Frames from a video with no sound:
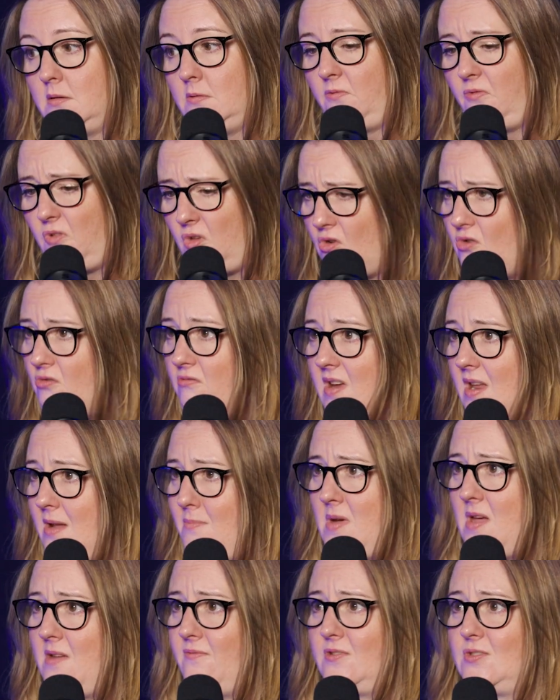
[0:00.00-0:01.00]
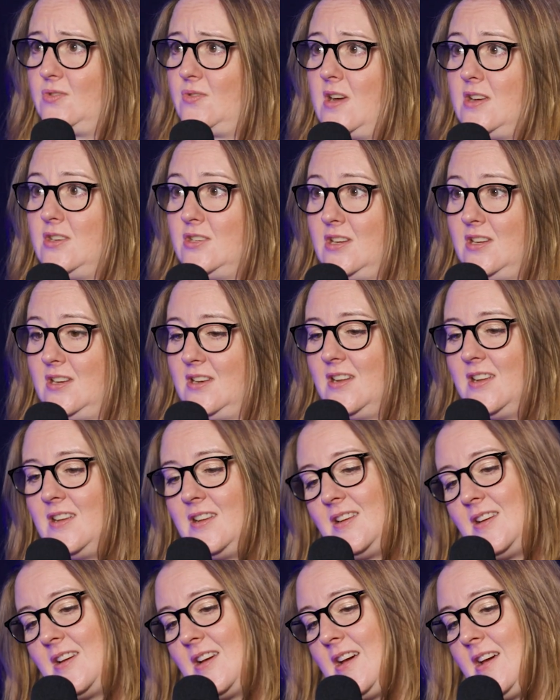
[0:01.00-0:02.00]
fury and my frustration
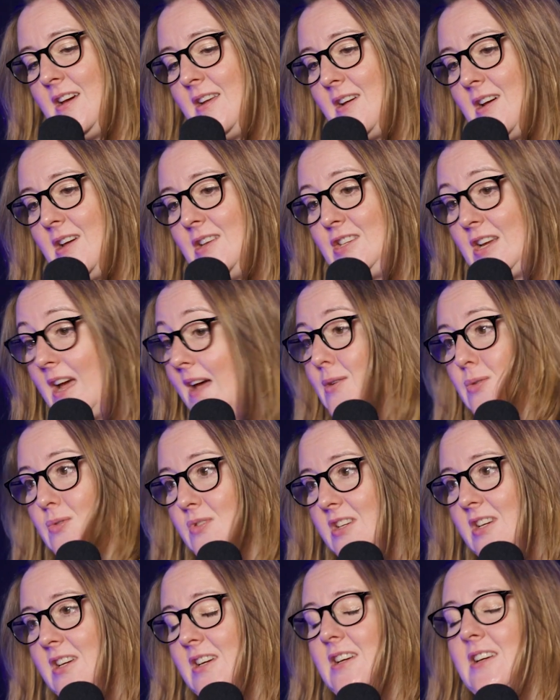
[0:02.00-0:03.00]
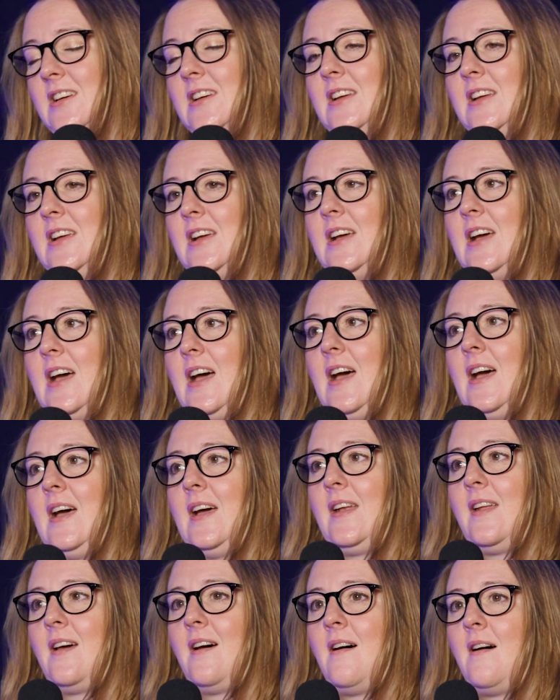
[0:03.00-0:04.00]
and I channeled it
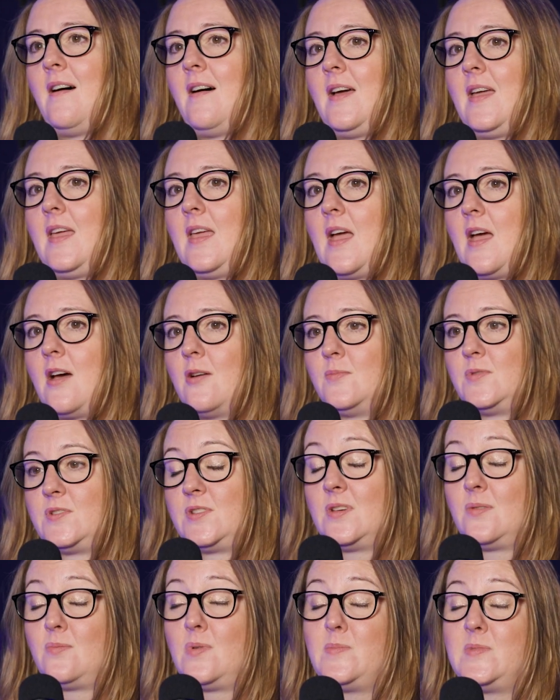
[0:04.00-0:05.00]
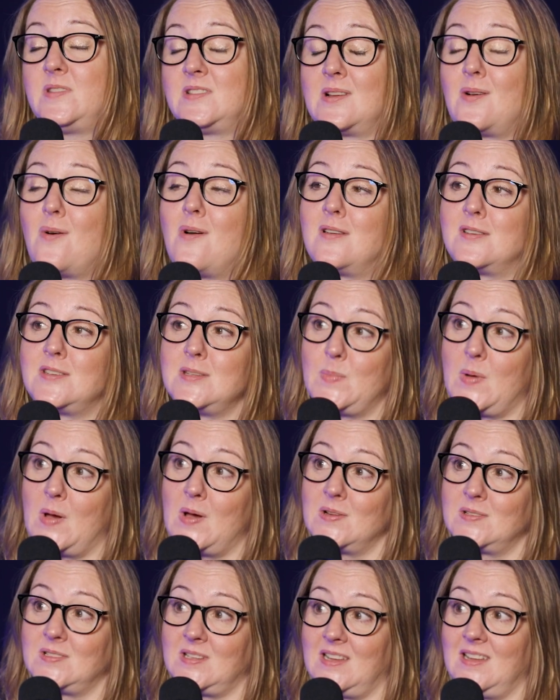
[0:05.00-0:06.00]
and I helped the Women's Equality
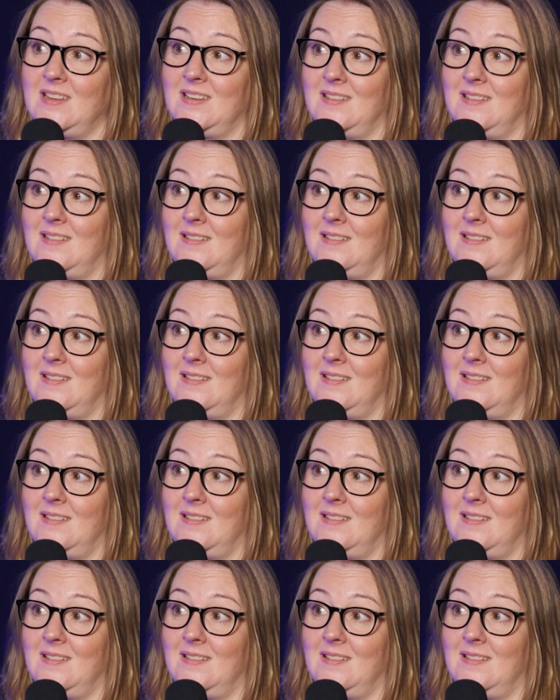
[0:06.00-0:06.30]
Party